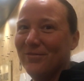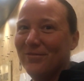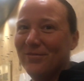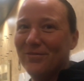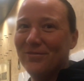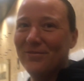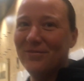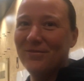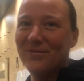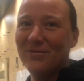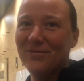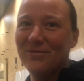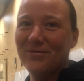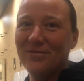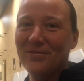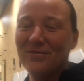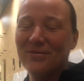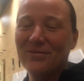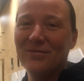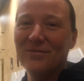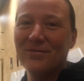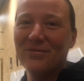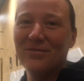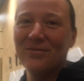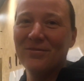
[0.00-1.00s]
What
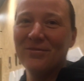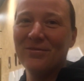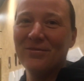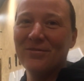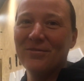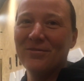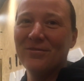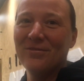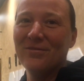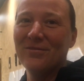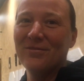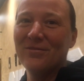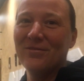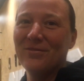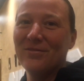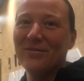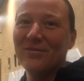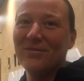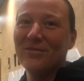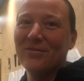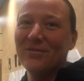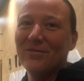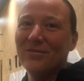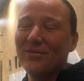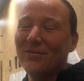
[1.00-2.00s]
what do you need out of
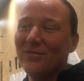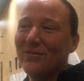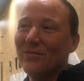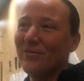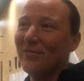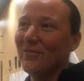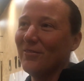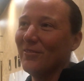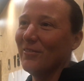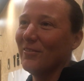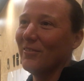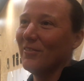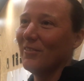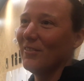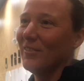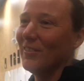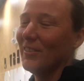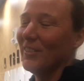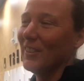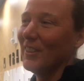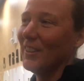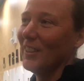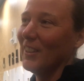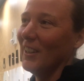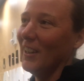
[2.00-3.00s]
your freshman class this
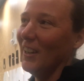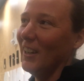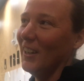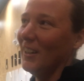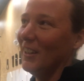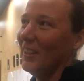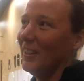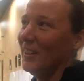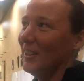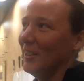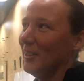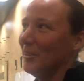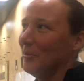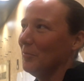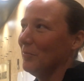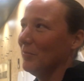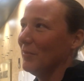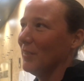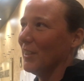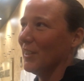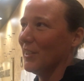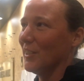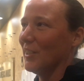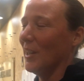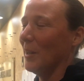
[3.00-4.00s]
year? Um,
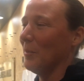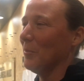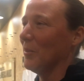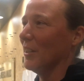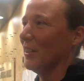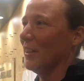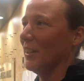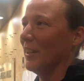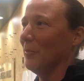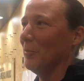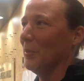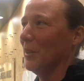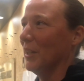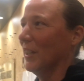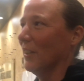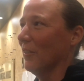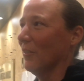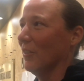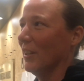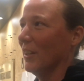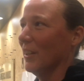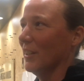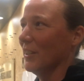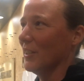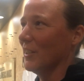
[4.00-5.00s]
the same thing they've been
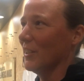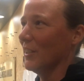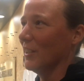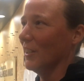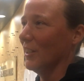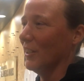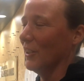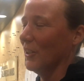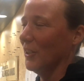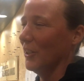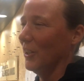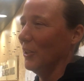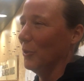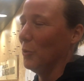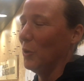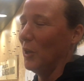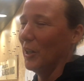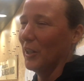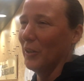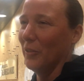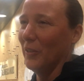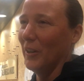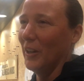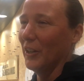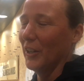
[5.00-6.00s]
giving us. You know, you
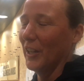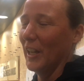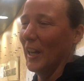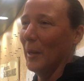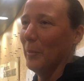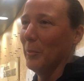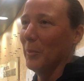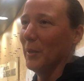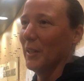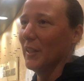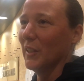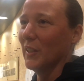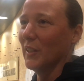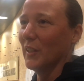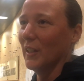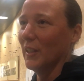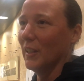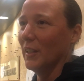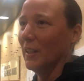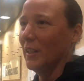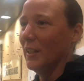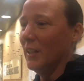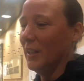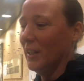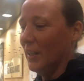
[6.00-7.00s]
walk around campus
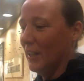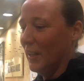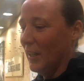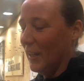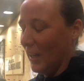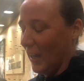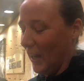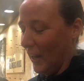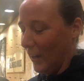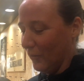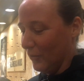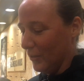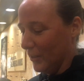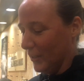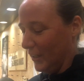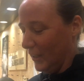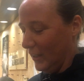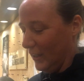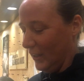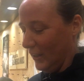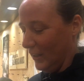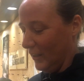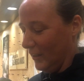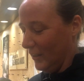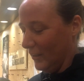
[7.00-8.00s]
and
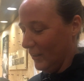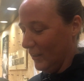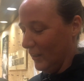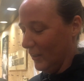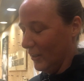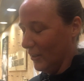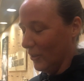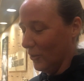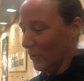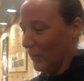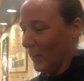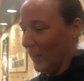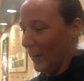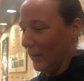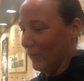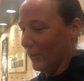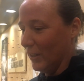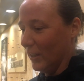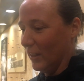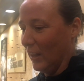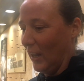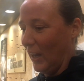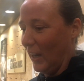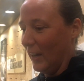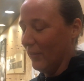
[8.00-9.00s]
every you know every
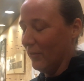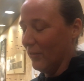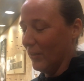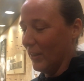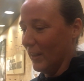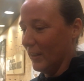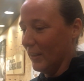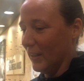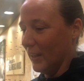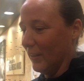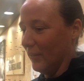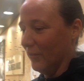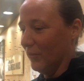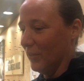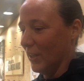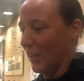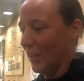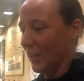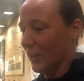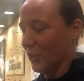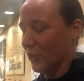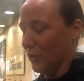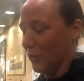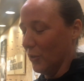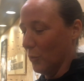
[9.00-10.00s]
life that they've
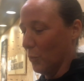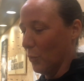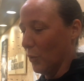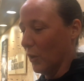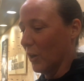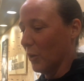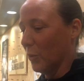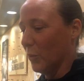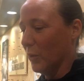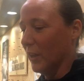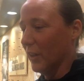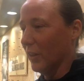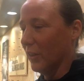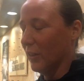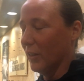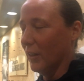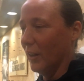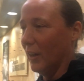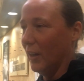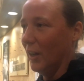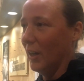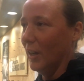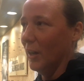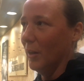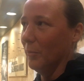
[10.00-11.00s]
touched or worked with
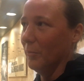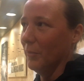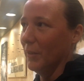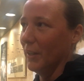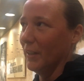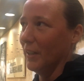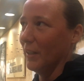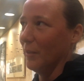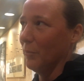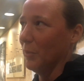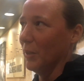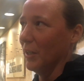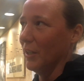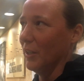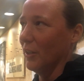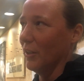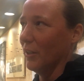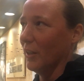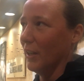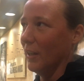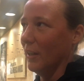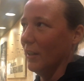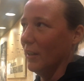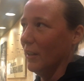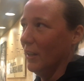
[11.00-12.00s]
um, that they've been here,
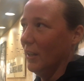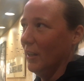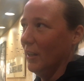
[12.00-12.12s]
they